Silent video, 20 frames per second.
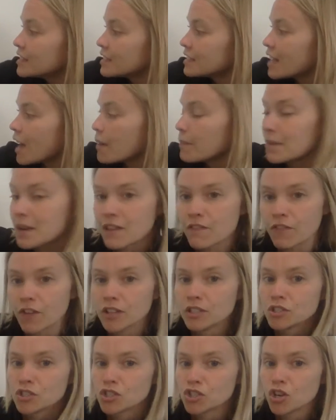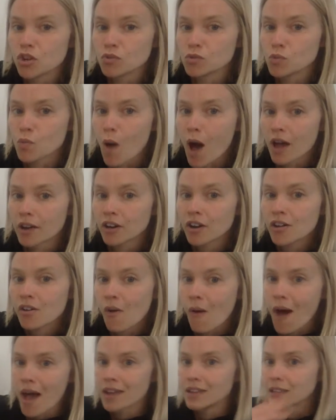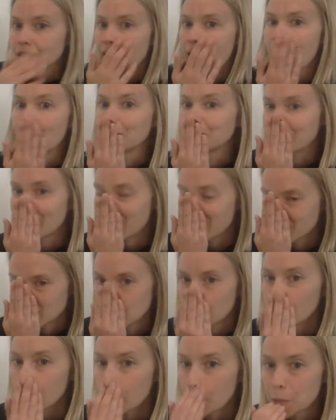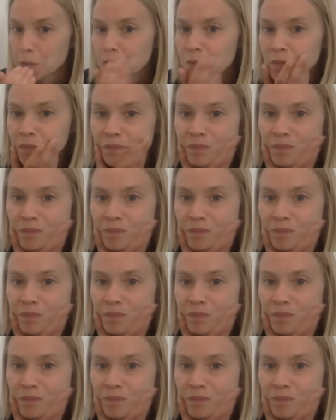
is how many friends chose water. Go ahead and count that on your own.